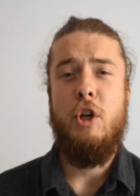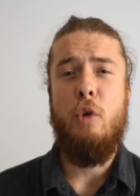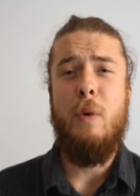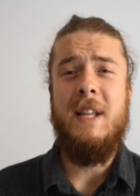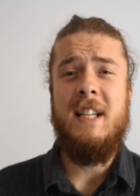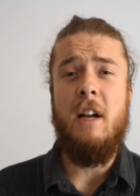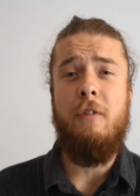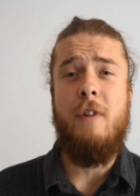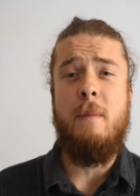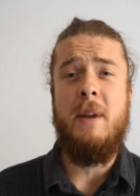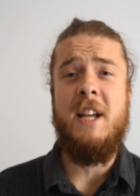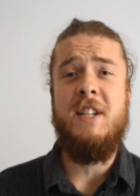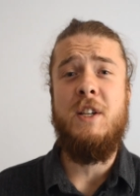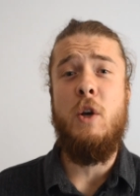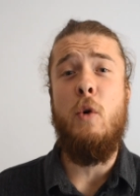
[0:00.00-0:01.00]
Should we tell
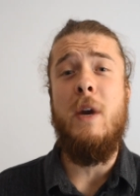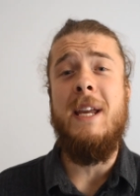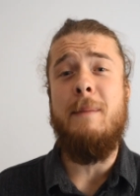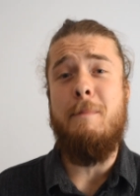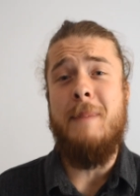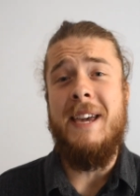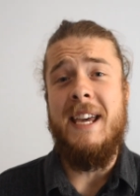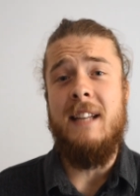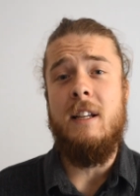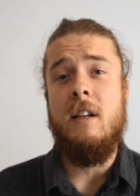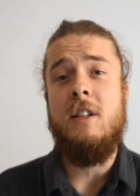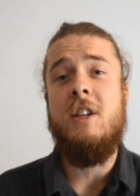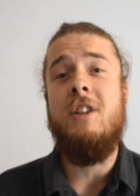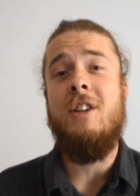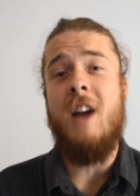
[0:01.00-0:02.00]
feminists who eat
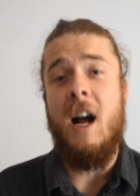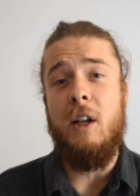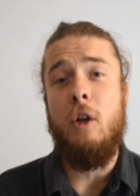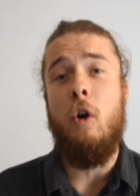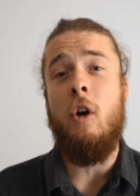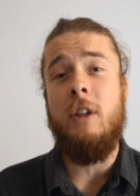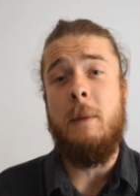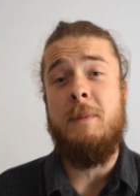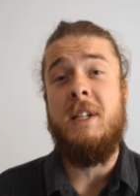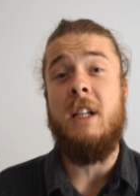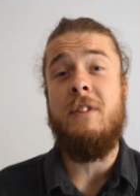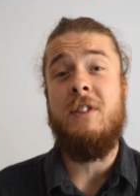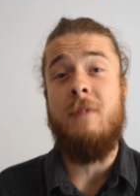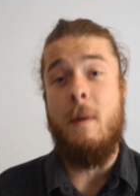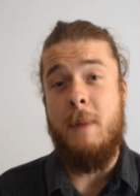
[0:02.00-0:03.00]
meat to not call
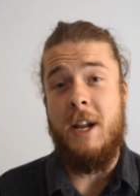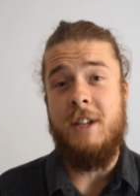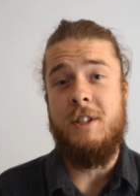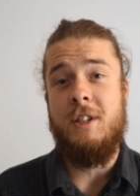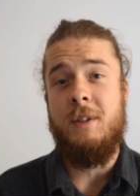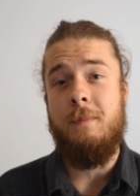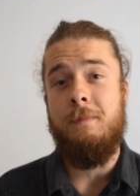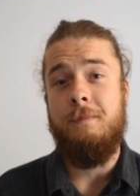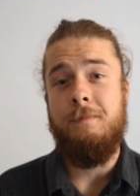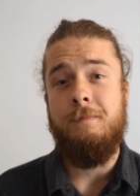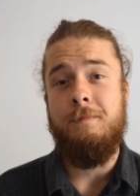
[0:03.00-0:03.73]
themselves feminists?